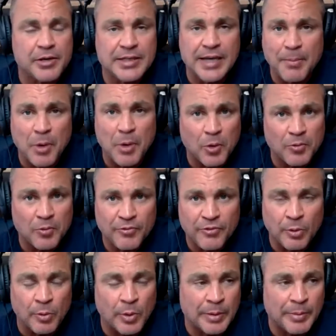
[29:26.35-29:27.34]
a demo
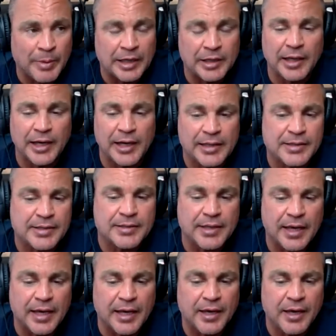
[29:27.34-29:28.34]
from one of my clients. It's
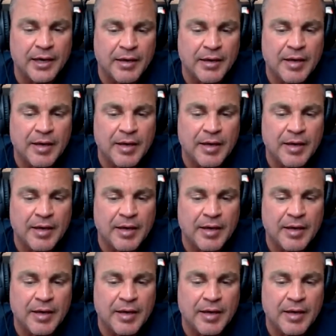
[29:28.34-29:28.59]
like,